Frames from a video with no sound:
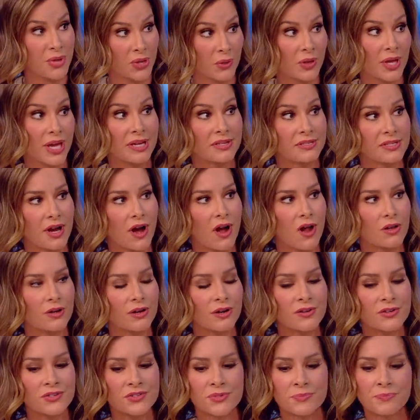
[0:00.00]
billion
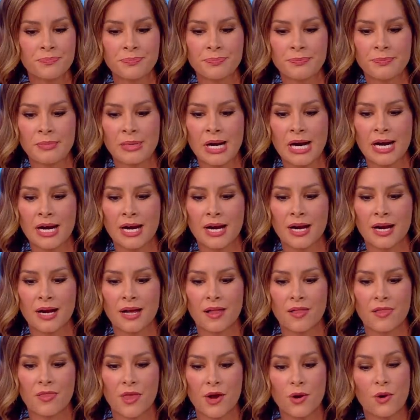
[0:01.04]
dollars.
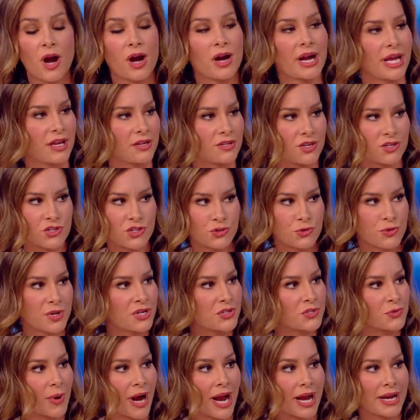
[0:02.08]
There are
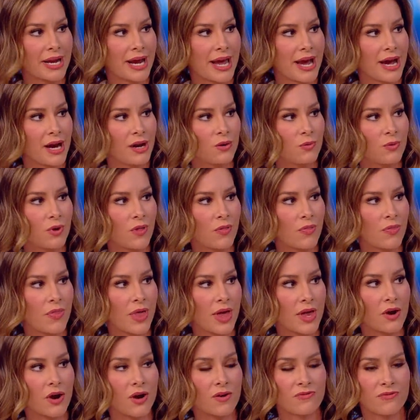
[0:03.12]
industries right now
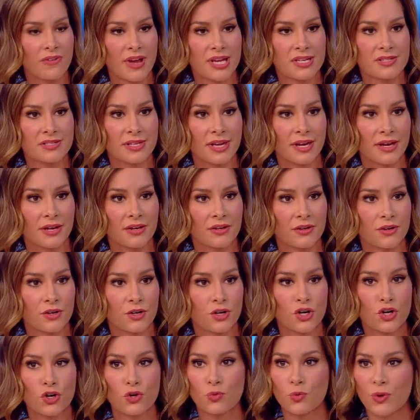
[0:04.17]
that are facing
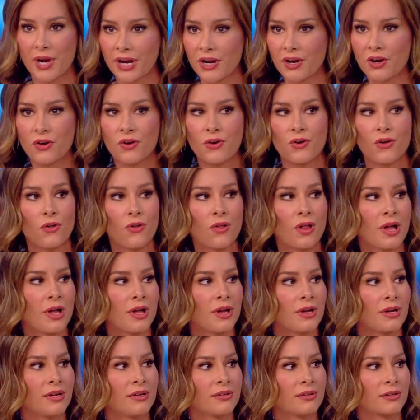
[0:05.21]
critical,
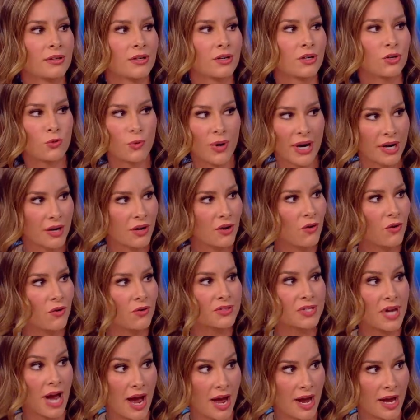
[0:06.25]
critical
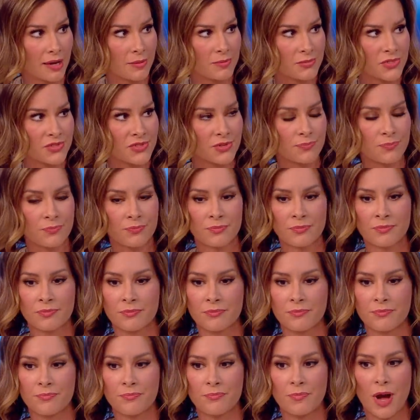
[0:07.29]
times.
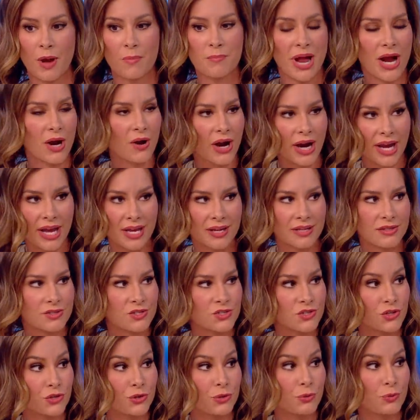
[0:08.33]

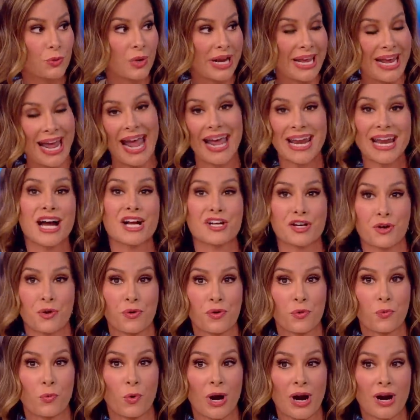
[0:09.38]
Americans who cannot go
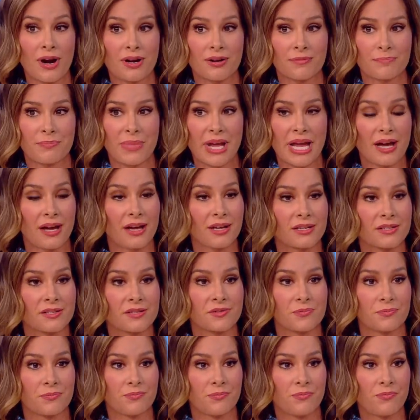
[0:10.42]
to work
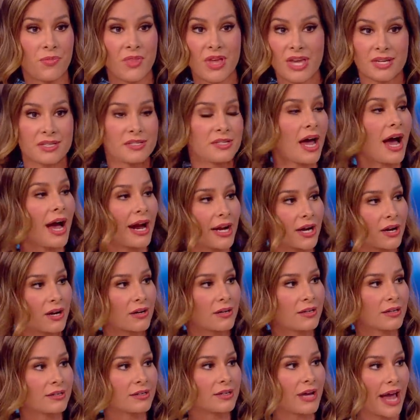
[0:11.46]
because the
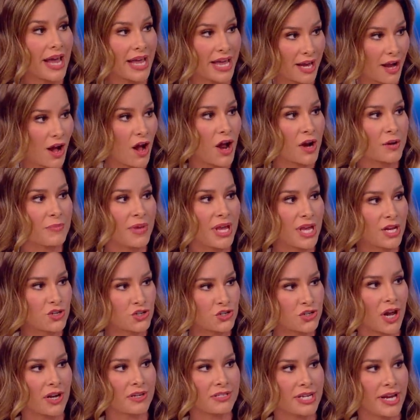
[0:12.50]
entire economy is
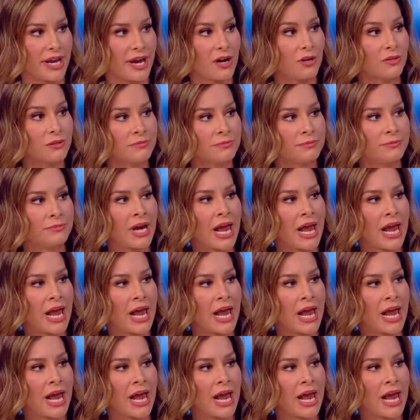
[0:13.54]
shut down.